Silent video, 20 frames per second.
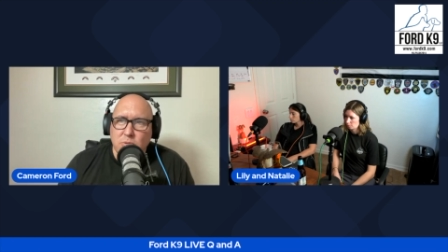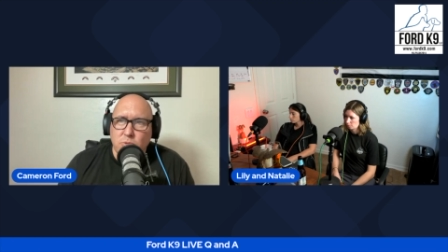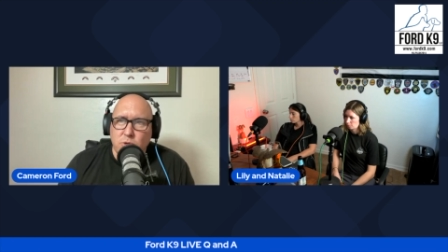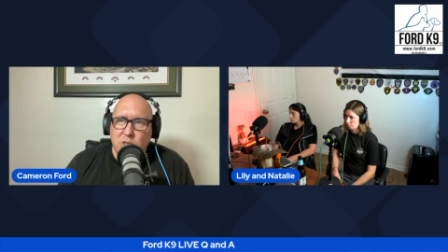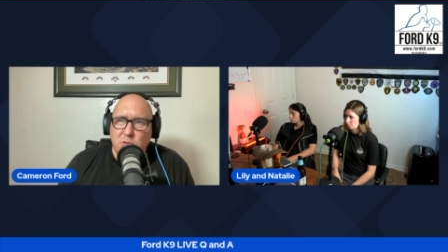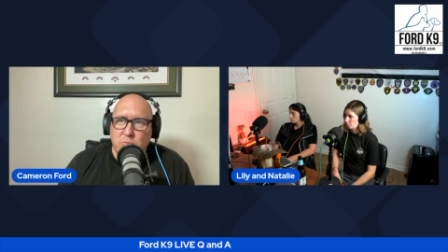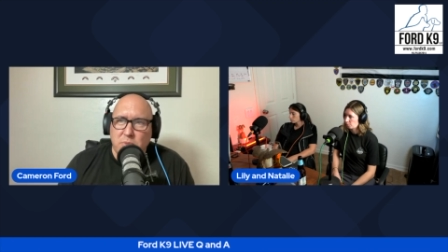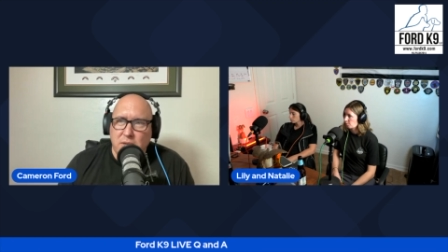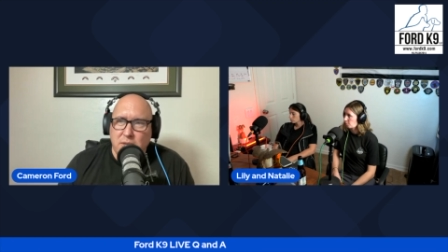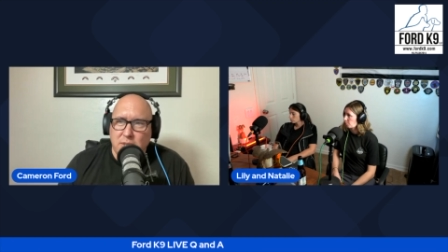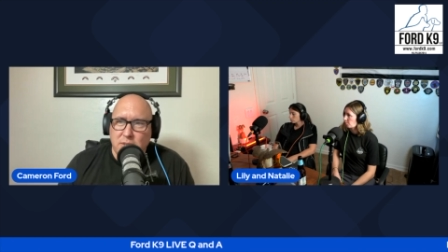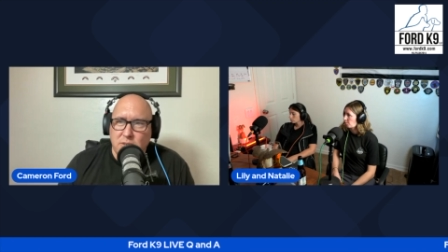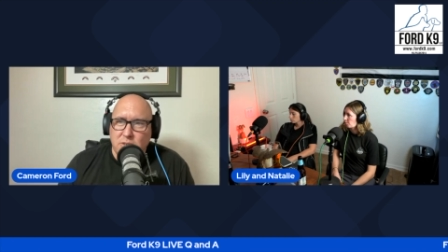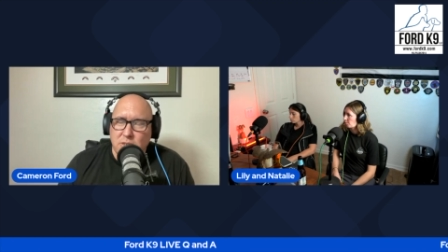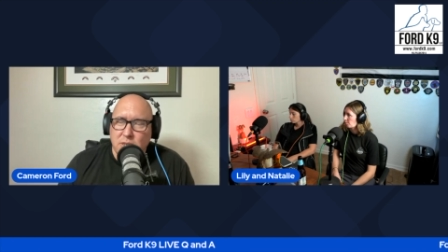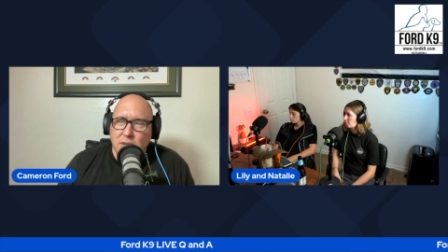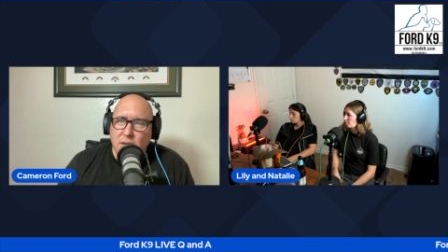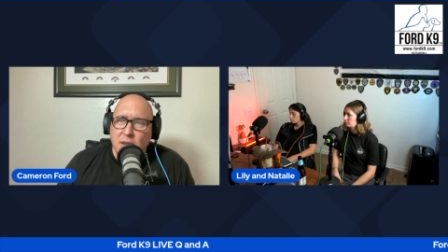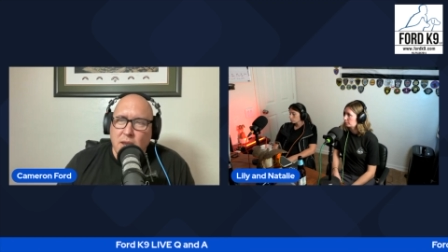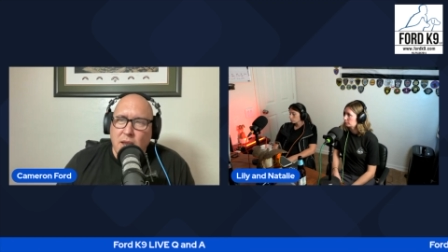which means
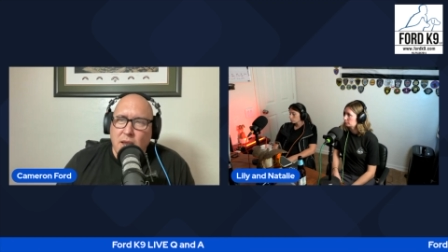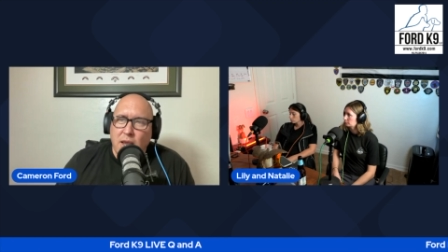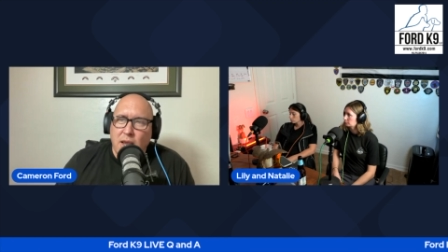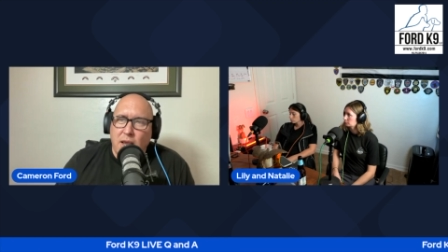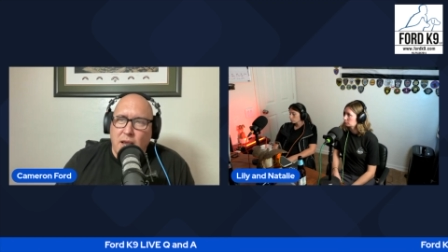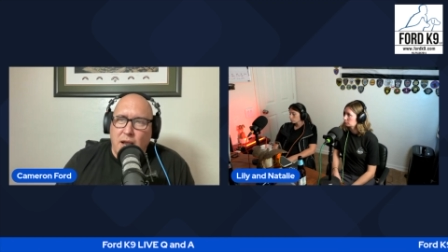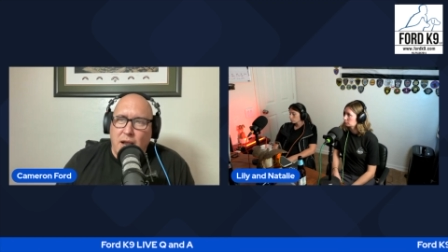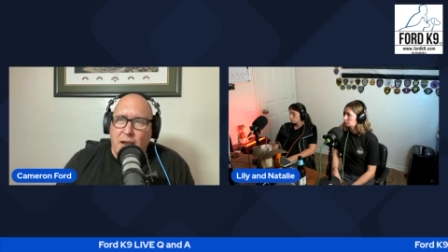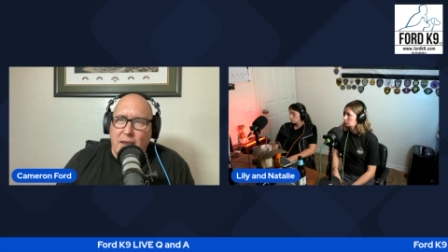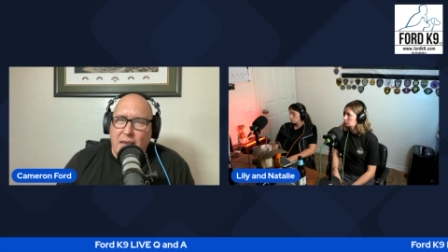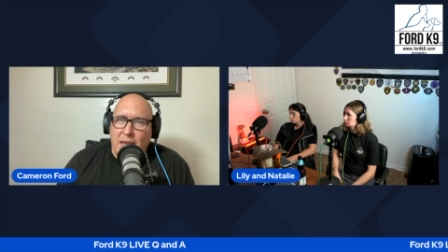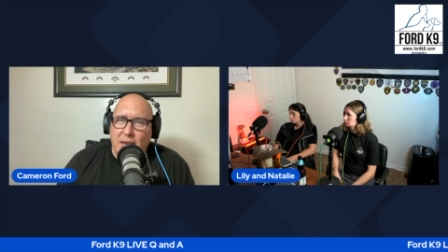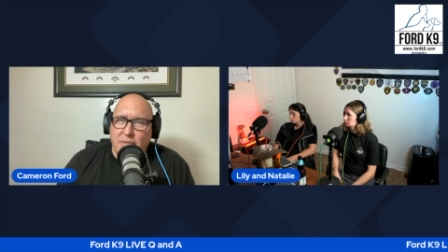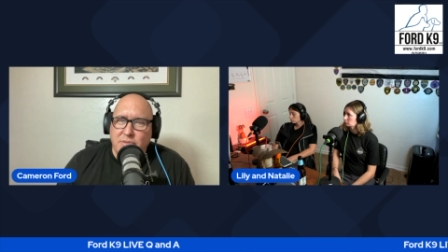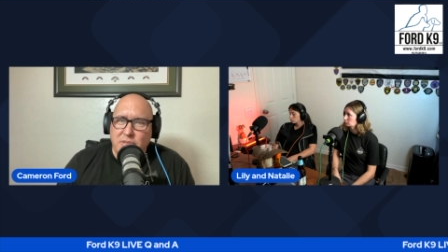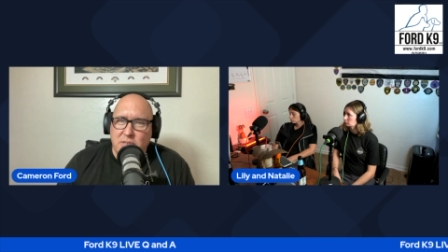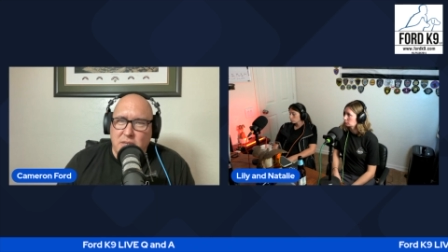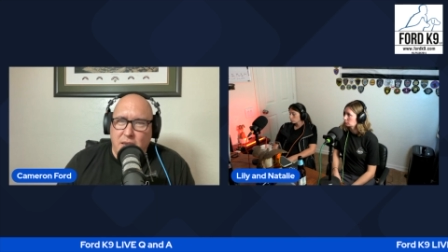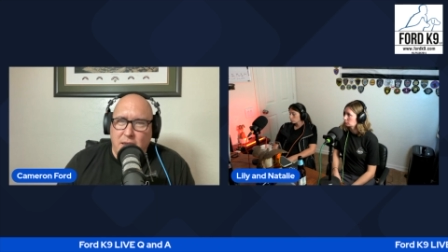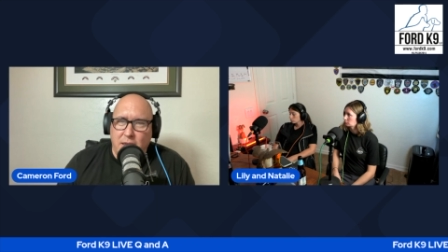I have
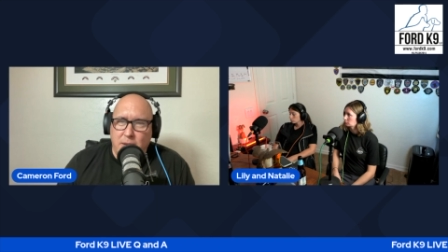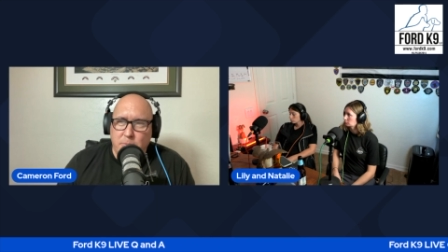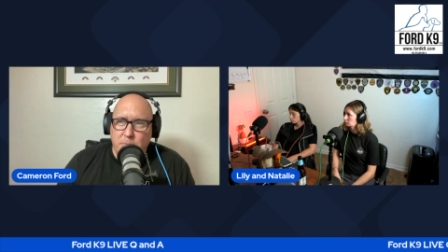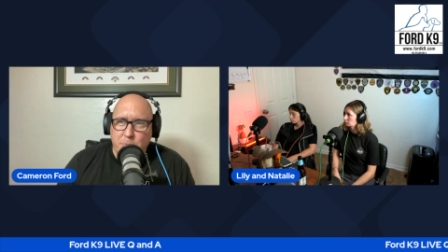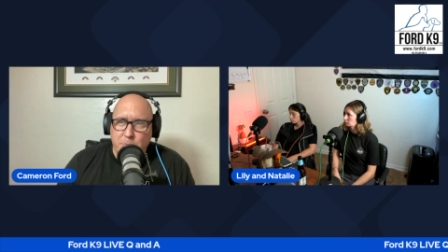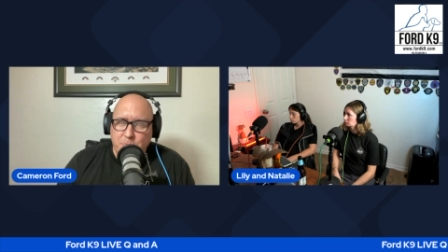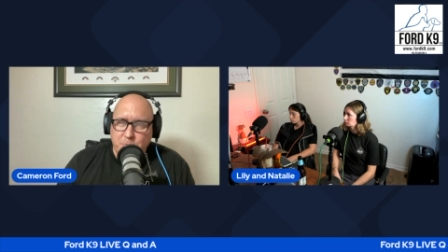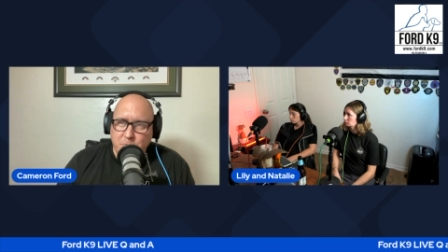said,